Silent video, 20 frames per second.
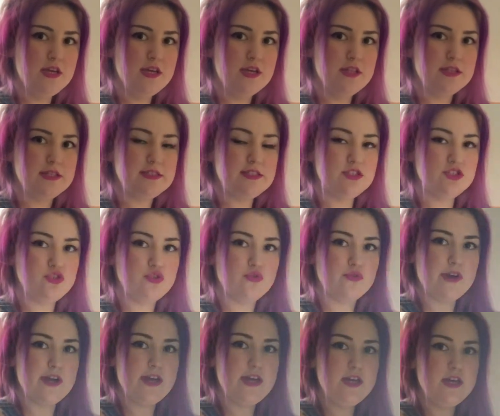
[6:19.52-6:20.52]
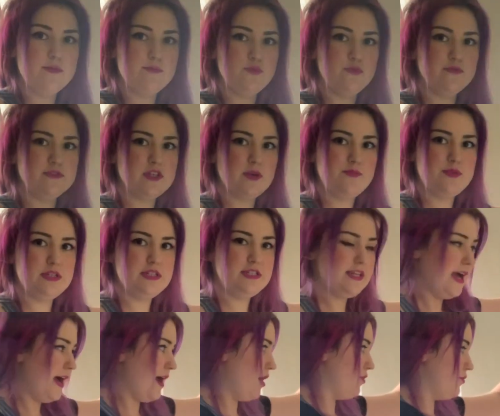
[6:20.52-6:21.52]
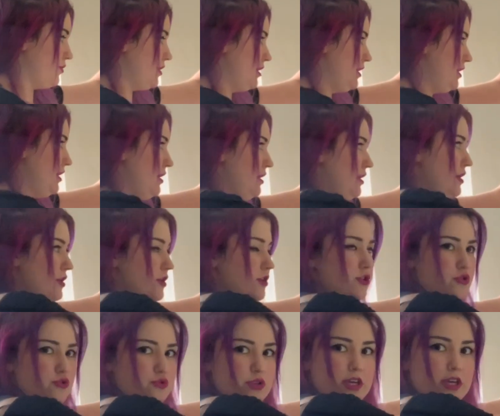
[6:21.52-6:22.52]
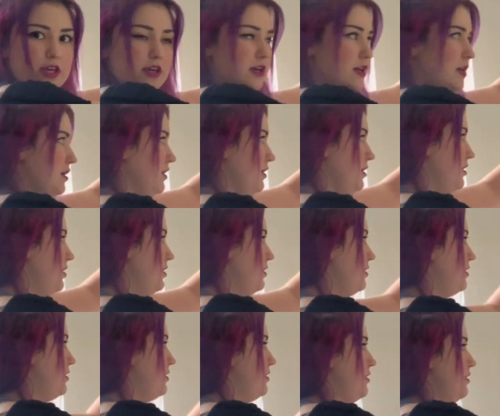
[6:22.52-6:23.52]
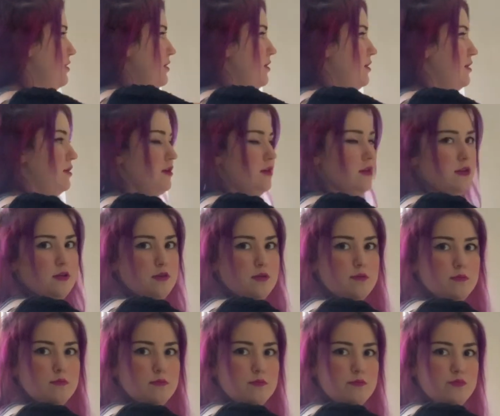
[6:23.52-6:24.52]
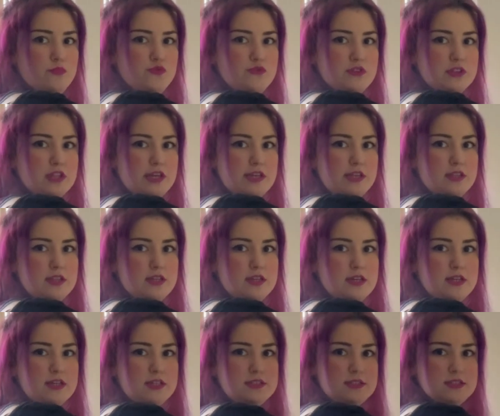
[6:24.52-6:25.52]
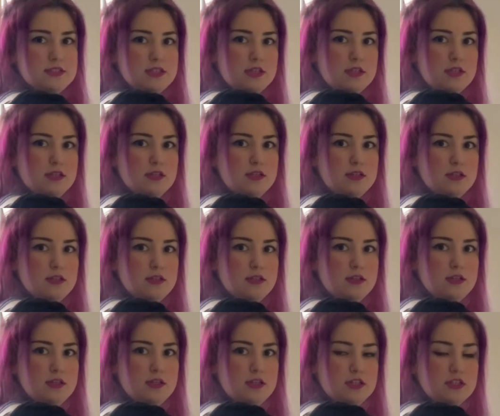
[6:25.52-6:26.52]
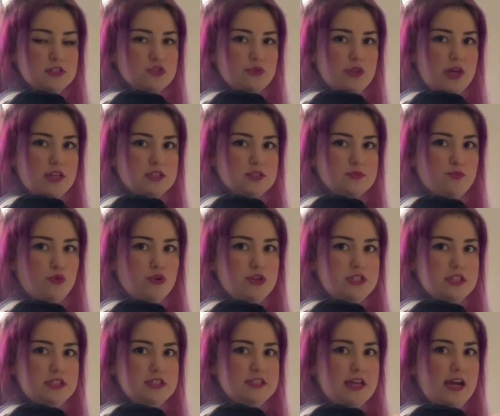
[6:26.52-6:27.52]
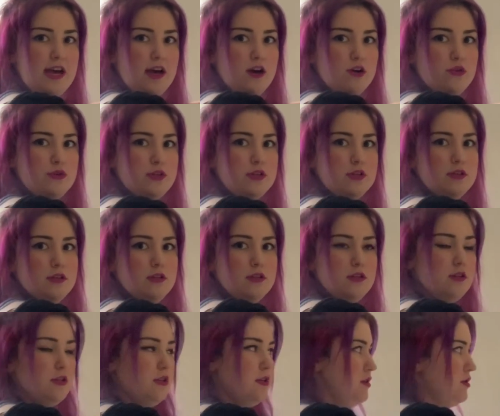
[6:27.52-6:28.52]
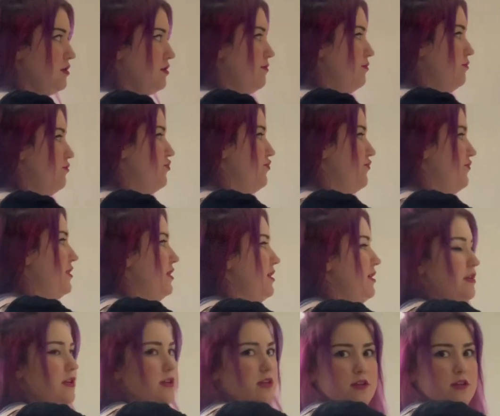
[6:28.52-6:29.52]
This is great. It moves up and down. You can move it like this so that it's pointing down, move it